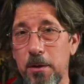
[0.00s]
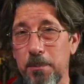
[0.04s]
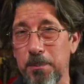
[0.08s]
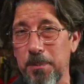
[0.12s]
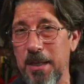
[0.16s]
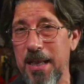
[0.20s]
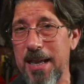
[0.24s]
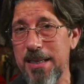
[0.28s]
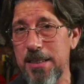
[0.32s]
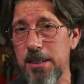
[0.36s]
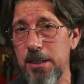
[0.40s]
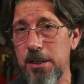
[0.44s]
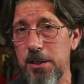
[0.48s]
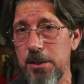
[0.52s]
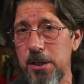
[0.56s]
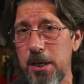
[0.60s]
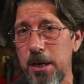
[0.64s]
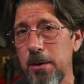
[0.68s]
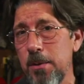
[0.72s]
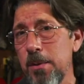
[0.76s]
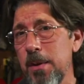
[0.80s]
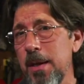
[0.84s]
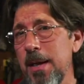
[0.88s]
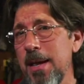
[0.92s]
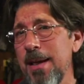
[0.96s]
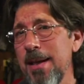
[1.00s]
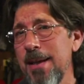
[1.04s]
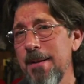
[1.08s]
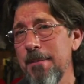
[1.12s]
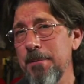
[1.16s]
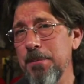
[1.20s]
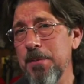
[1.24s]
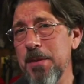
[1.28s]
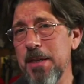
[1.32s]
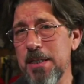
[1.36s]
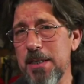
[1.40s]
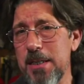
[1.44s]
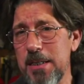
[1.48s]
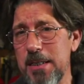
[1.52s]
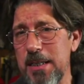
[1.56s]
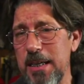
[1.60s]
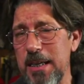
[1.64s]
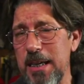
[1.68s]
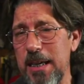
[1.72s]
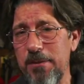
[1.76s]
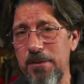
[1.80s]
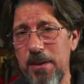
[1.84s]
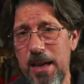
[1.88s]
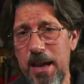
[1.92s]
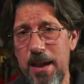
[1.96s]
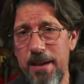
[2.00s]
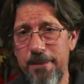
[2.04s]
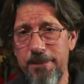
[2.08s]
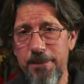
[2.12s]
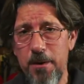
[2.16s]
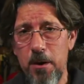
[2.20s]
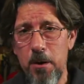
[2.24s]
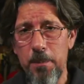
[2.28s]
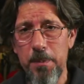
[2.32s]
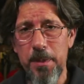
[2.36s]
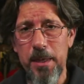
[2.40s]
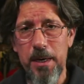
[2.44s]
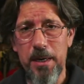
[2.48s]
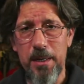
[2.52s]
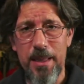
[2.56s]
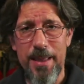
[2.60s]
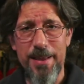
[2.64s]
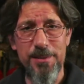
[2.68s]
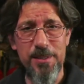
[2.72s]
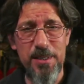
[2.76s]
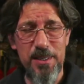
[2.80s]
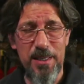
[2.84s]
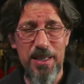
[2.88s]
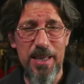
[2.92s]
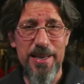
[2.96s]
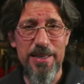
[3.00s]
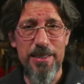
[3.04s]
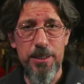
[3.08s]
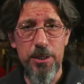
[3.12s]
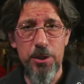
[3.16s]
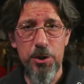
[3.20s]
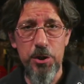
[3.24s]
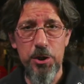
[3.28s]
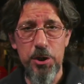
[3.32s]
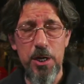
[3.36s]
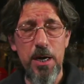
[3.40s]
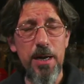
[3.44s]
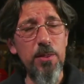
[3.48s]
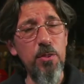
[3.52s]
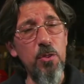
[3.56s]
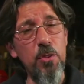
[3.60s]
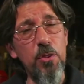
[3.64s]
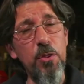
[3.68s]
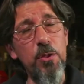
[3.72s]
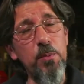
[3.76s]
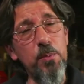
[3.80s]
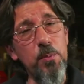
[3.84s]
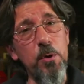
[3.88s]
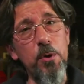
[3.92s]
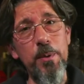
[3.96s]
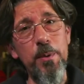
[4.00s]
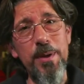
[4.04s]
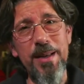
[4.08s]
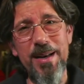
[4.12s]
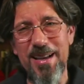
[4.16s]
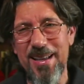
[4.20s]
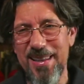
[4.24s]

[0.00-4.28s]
their Plastizo. This is the EVA foam that allows light to shine through it.